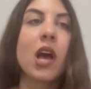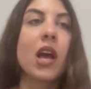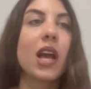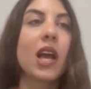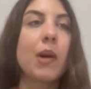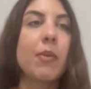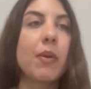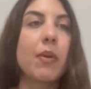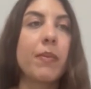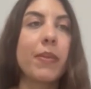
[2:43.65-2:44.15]

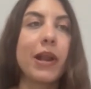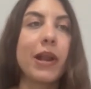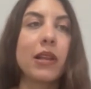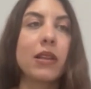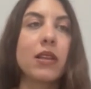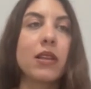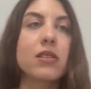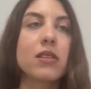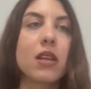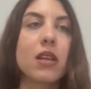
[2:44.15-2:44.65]

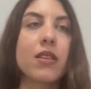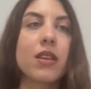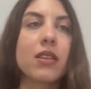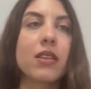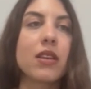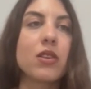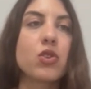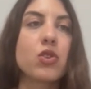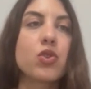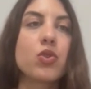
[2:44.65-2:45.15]
capabilities that
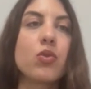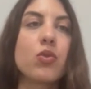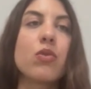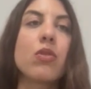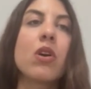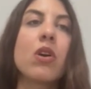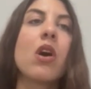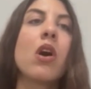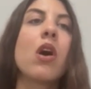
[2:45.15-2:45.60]
ensure